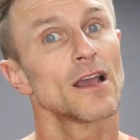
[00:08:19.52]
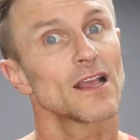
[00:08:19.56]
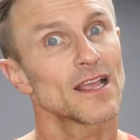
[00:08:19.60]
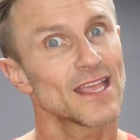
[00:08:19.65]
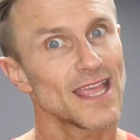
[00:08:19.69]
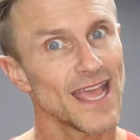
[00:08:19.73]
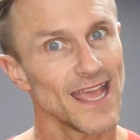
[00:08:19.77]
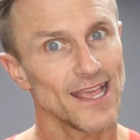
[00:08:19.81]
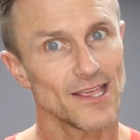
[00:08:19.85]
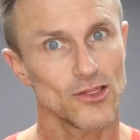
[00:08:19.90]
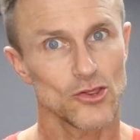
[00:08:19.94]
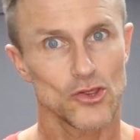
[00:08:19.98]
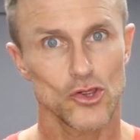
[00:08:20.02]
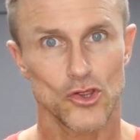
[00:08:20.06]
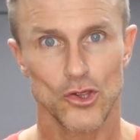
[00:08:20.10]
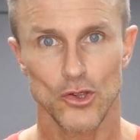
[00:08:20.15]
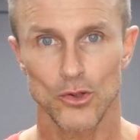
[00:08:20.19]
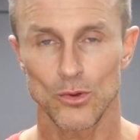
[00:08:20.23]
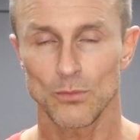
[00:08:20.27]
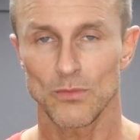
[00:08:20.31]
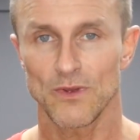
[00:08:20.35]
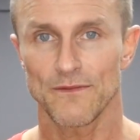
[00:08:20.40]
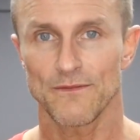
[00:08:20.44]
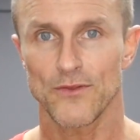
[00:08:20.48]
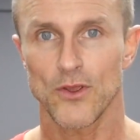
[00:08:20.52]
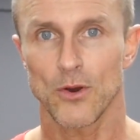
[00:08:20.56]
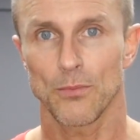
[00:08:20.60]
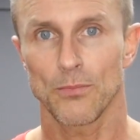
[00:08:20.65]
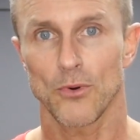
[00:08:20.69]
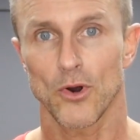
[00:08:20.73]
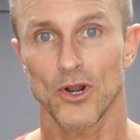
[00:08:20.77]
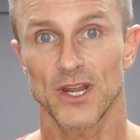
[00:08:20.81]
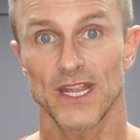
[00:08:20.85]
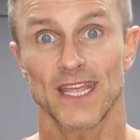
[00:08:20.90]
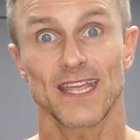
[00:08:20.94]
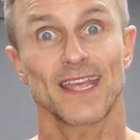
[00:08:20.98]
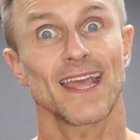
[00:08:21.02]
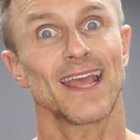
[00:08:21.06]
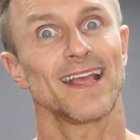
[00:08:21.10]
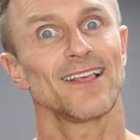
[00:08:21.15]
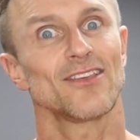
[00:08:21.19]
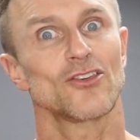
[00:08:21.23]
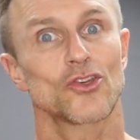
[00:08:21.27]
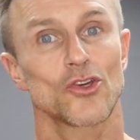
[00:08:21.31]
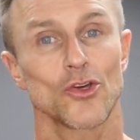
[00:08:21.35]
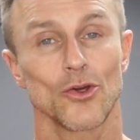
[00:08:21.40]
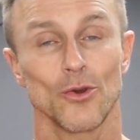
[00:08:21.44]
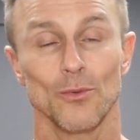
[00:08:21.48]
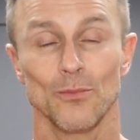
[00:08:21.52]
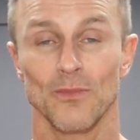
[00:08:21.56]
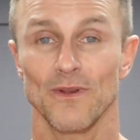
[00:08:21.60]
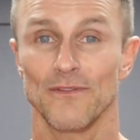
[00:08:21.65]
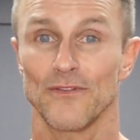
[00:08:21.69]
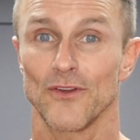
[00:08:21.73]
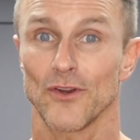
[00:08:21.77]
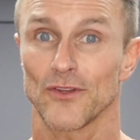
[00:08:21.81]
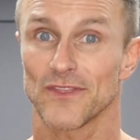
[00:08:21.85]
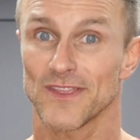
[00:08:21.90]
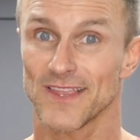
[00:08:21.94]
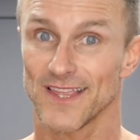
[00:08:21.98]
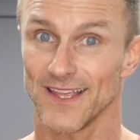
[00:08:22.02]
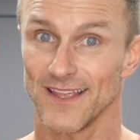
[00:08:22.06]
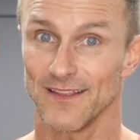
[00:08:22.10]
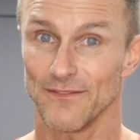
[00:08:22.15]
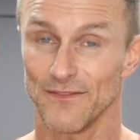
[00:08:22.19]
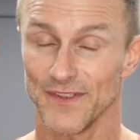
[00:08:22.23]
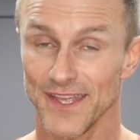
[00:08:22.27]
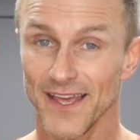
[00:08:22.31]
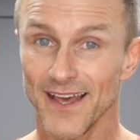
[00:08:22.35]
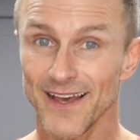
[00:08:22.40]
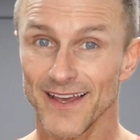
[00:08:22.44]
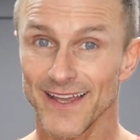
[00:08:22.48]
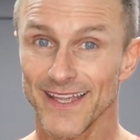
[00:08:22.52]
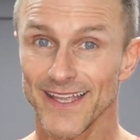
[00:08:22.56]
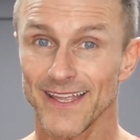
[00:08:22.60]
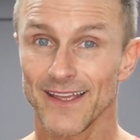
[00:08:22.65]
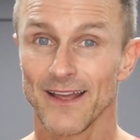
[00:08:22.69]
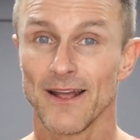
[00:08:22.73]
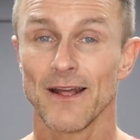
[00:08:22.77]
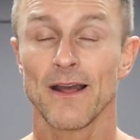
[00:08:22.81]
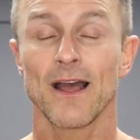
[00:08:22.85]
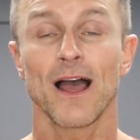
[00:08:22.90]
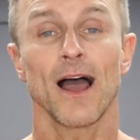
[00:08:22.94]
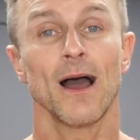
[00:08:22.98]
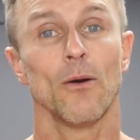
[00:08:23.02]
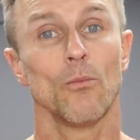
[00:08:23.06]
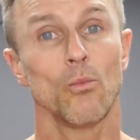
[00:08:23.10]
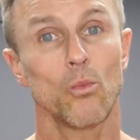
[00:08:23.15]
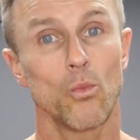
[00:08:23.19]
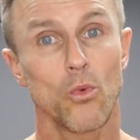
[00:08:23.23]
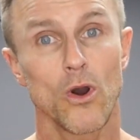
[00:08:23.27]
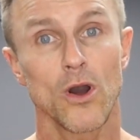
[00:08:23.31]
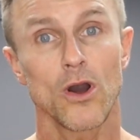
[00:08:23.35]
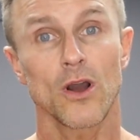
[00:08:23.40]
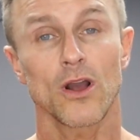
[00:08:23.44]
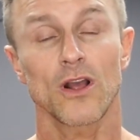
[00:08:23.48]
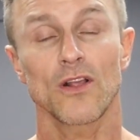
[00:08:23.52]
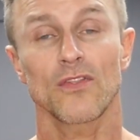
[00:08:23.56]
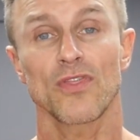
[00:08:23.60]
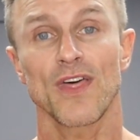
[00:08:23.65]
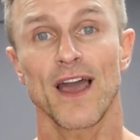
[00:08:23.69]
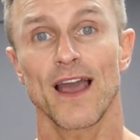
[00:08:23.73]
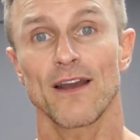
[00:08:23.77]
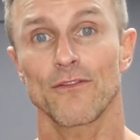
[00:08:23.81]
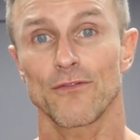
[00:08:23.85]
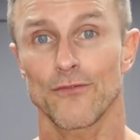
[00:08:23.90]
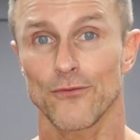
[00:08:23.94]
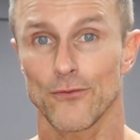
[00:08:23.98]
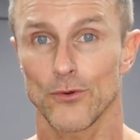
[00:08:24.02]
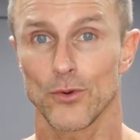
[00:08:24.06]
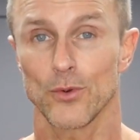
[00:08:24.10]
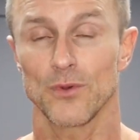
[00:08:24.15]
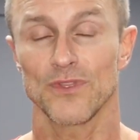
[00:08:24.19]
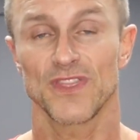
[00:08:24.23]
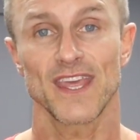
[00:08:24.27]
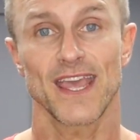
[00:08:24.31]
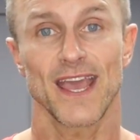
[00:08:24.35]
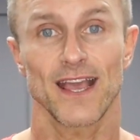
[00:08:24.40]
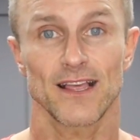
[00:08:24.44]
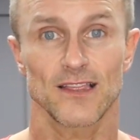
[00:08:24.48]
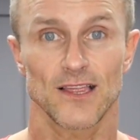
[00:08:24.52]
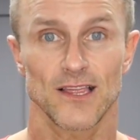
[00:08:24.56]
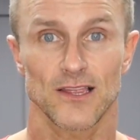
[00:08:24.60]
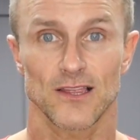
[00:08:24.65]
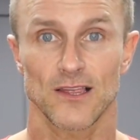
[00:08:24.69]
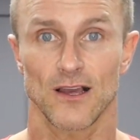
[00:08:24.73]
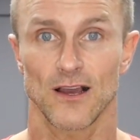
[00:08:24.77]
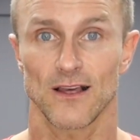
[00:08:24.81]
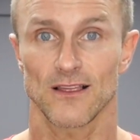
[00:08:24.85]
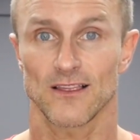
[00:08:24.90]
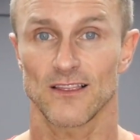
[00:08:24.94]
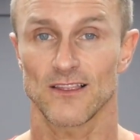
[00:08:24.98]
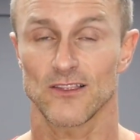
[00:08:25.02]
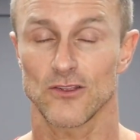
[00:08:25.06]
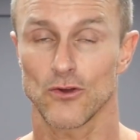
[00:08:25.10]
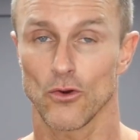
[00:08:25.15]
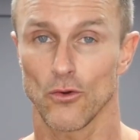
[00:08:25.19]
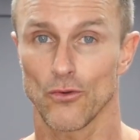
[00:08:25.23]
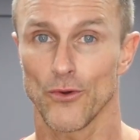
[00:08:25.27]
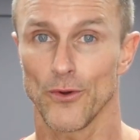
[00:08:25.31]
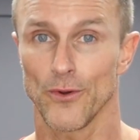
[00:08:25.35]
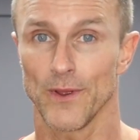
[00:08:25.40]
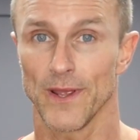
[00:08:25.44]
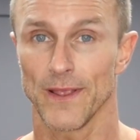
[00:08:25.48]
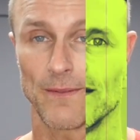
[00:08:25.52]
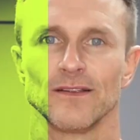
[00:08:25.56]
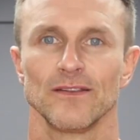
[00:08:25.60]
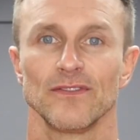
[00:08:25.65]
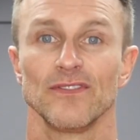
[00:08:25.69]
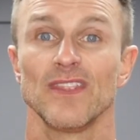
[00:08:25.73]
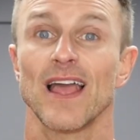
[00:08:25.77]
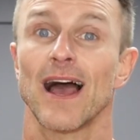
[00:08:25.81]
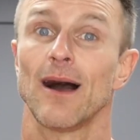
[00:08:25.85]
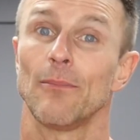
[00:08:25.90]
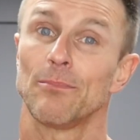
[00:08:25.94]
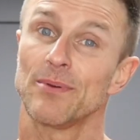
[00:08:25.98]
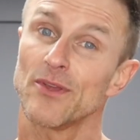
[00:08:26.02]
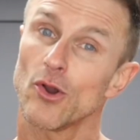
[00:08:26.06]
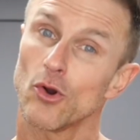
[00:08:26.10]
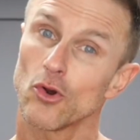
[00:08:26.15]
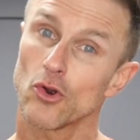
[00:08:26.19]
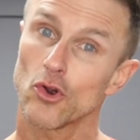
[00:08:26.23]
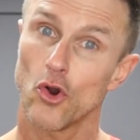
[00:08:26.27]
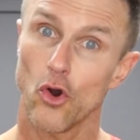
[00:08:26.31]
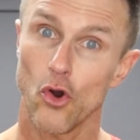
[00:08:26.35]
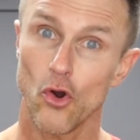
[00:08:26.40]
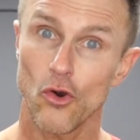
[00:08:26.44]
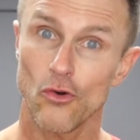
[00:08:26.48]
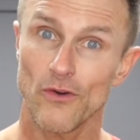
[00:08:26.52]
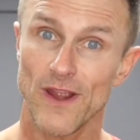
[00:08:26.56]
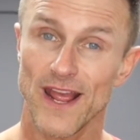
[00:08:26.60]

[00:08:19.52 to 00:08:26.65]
get in tune with your body, get in tune with your TVA, and work that through the exercises you're doing. Now, beyond core